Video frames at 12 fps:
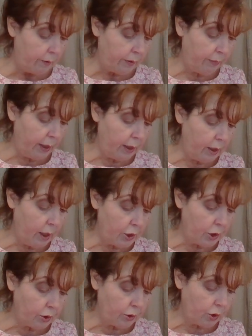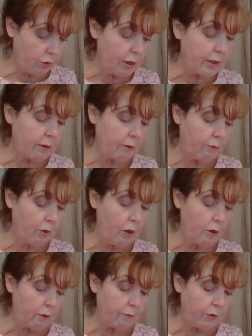The biological stress
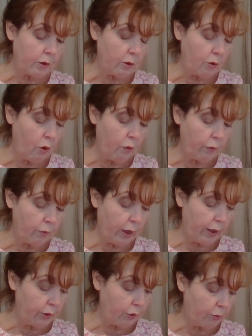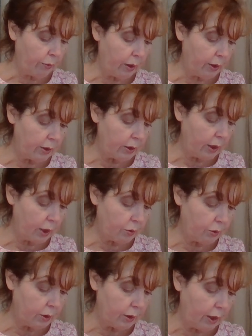involved in overriding your body's
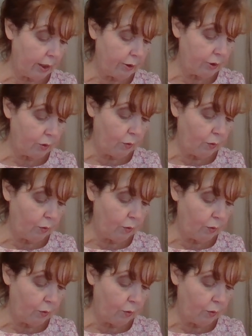natural desire to